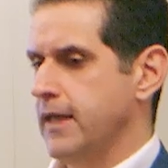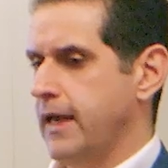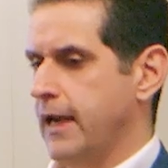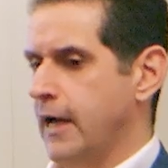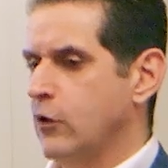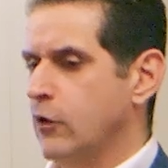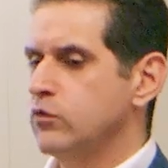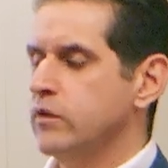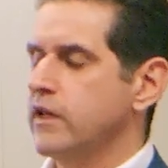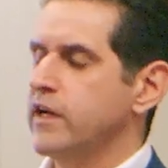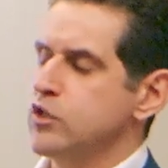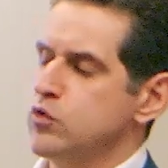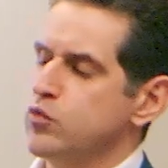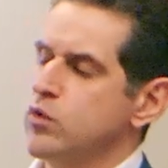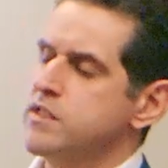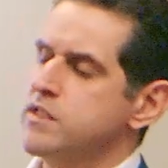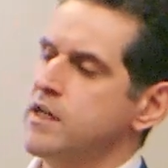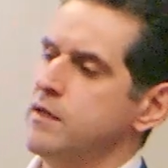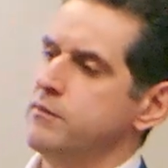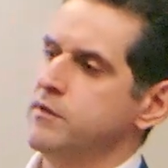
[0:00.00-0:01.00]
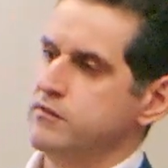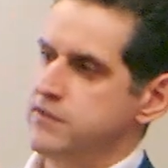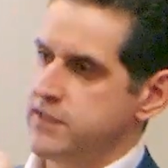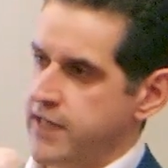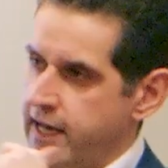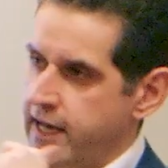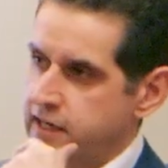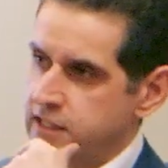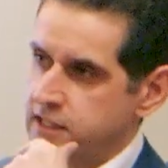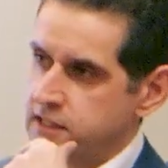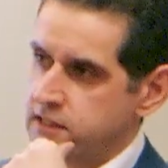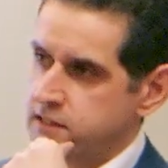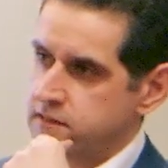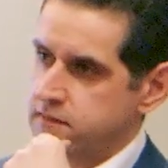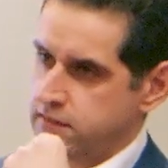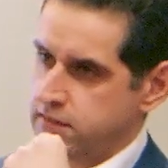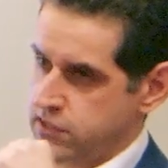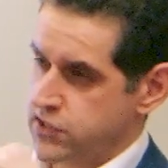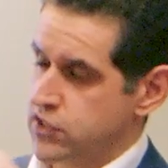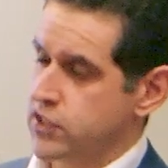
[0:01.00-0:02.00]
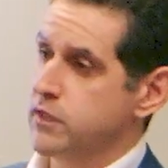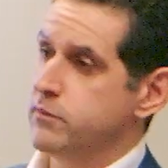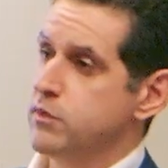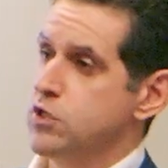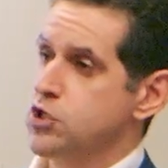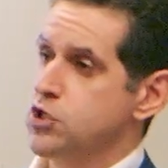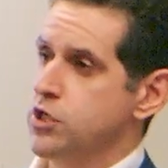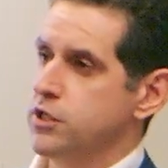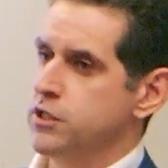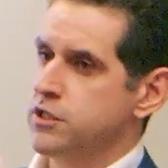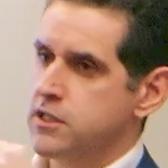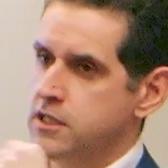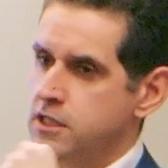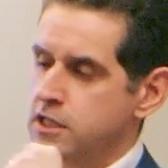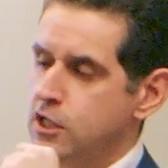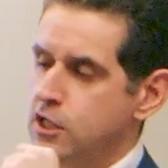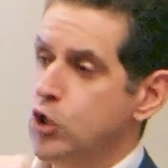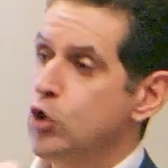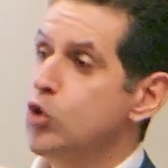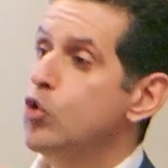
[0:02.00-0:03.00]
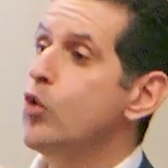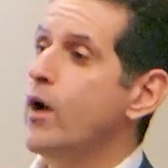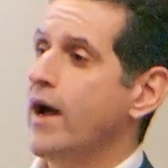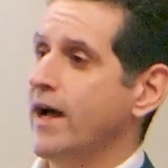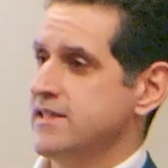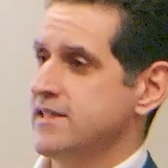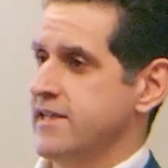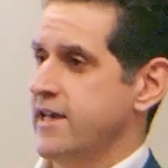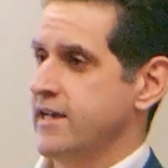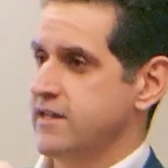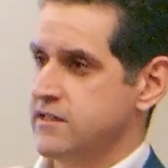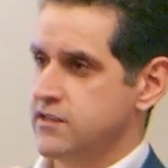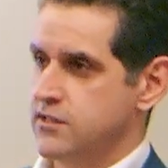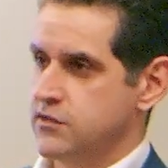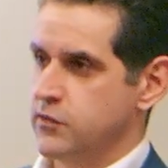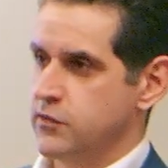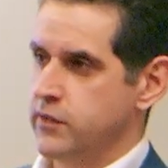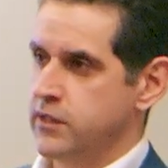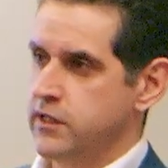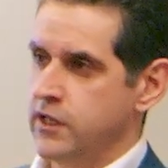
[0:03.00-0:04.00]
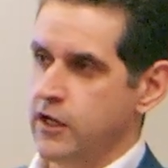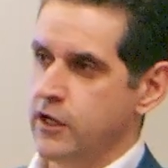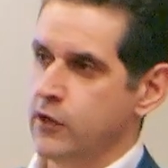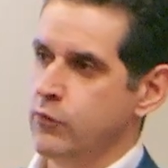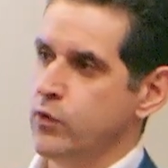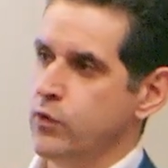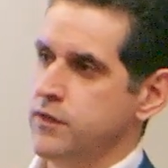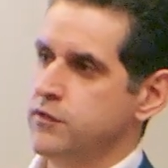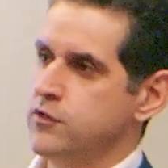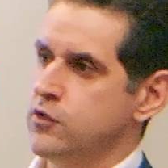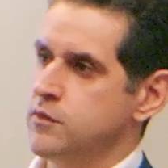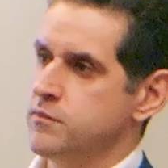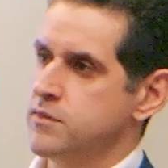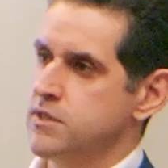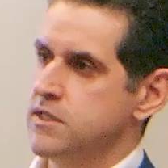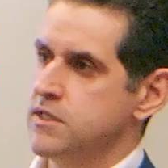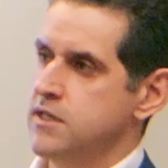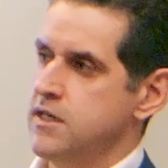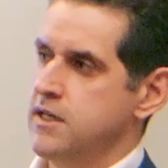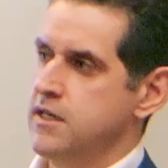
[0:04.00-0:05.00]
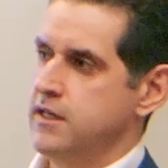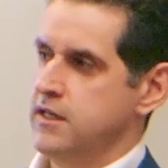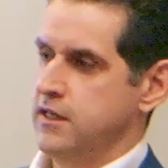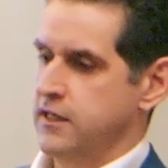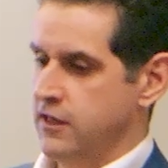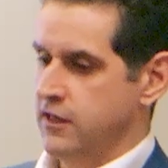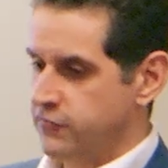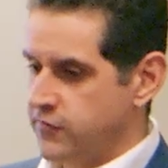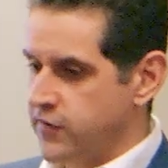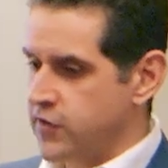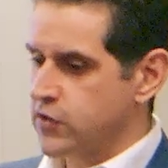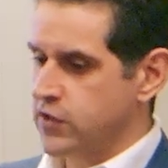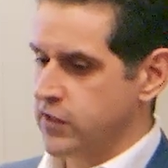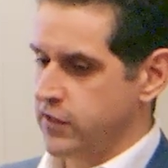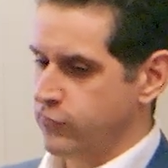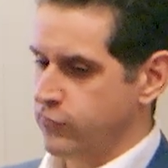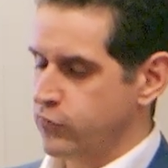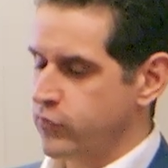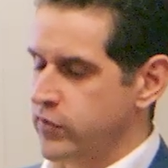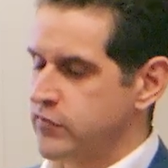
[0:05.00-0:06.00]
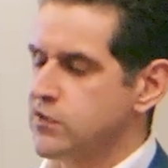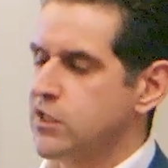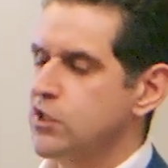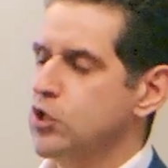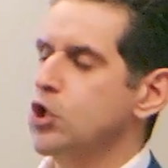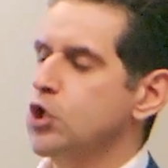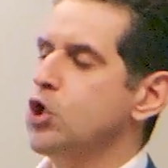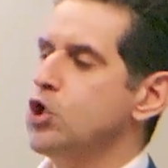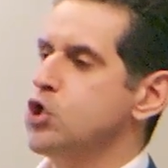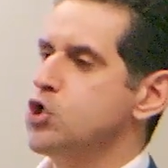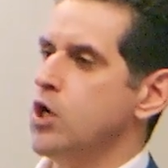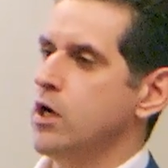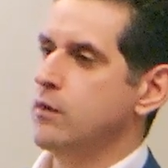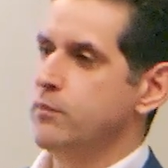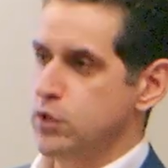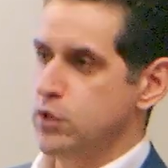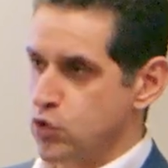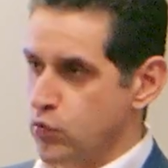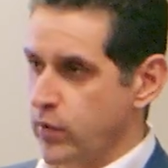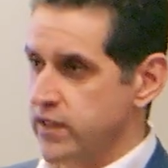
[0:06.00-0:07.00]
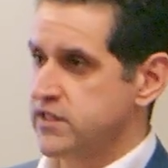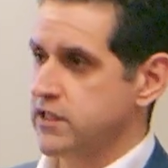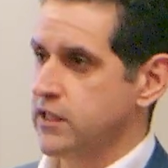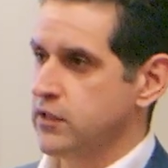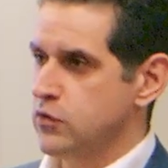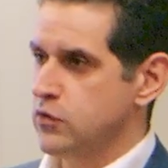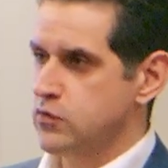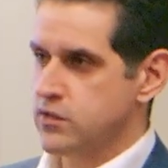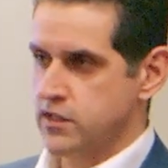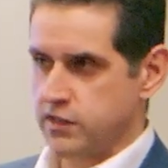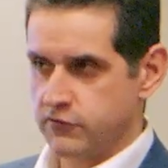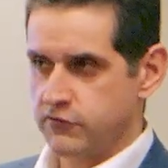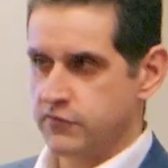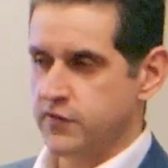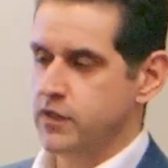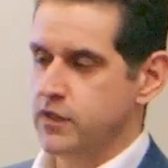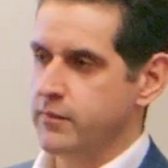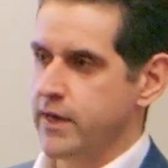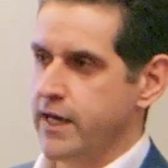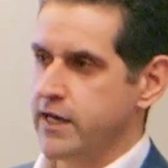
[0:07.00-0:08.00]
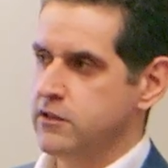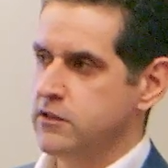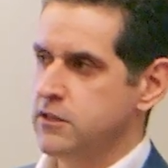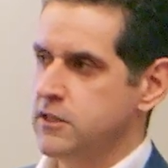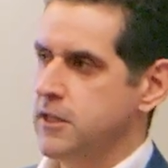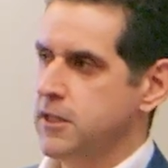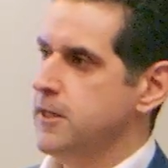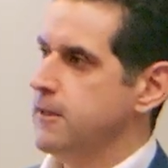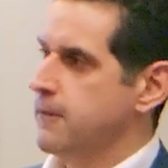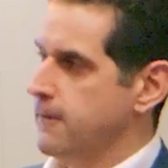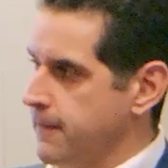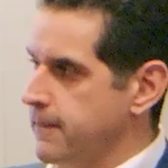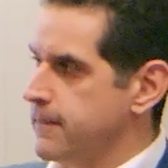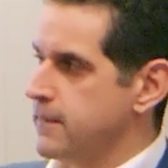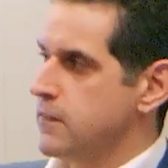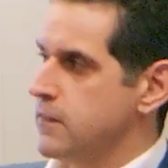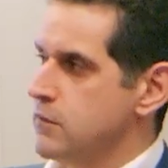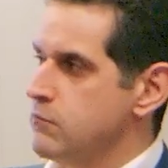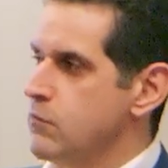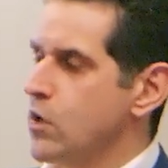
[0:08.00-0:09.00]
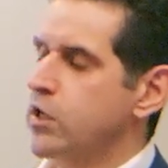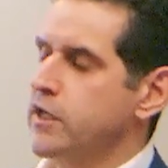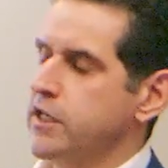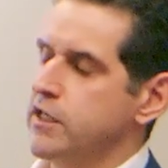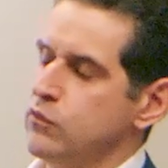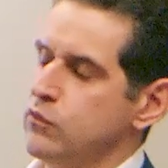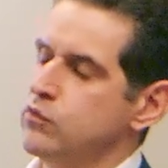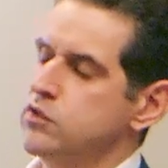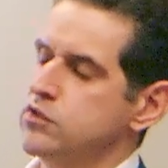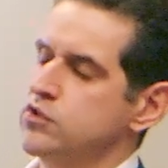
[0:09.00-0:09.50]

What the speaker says: outlines what type of data is going to be shared, who has access to it, and on what terms. And I figured if we've done a good job addressing those in a fair manner, the market will